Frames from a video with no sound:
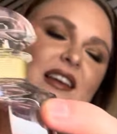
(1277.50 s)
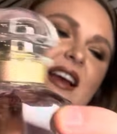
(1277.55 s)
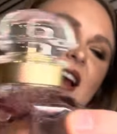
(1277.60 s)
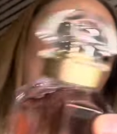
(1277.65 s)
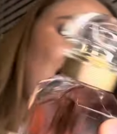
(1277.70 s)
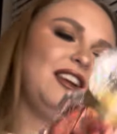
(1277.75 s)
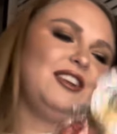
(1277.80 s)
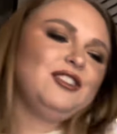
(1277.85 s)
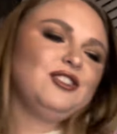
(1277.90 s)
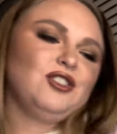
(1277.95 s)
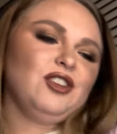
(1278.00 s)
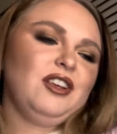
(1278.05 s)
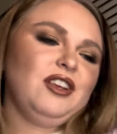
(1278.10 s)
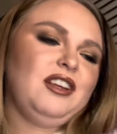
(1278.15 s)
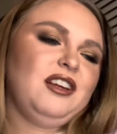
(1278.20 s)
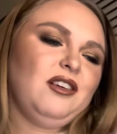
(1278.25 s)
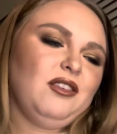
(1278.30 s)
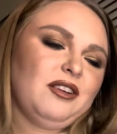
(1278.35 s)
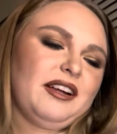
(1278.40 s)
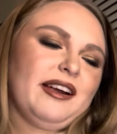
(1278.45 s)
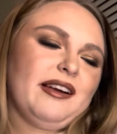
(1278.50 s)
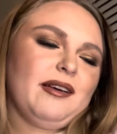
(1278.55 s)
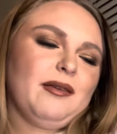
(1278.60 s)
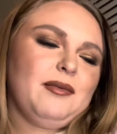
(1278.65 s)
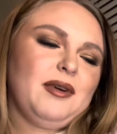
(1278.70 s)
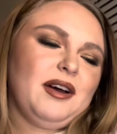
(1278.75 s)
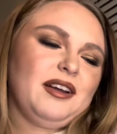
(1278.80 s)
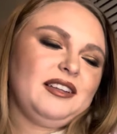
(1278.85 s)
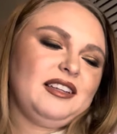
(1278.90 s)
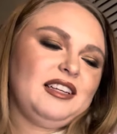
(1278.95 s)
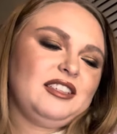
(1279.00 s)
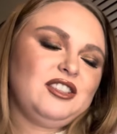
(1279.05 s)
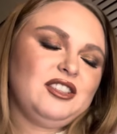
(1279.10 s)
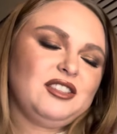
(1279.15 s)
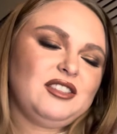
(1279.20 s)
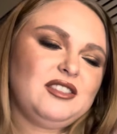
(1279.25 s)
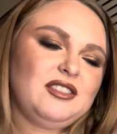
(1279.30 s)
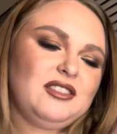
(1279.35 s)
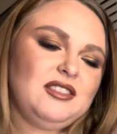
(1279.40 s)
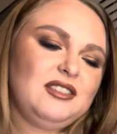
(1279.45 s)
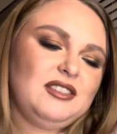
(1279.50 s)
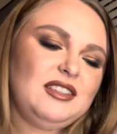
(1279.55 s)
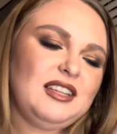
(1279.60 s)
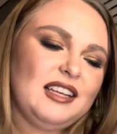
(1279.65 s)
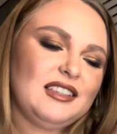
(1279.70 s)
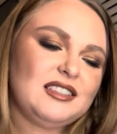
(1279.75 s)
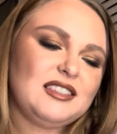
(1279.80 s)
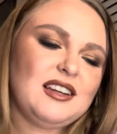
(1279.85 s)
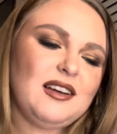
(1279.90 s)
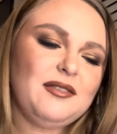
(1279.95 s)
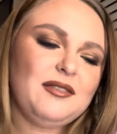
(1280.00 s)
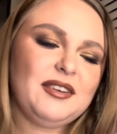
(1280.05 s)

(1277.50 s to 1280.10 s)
I usually don't care about that, just that stuff.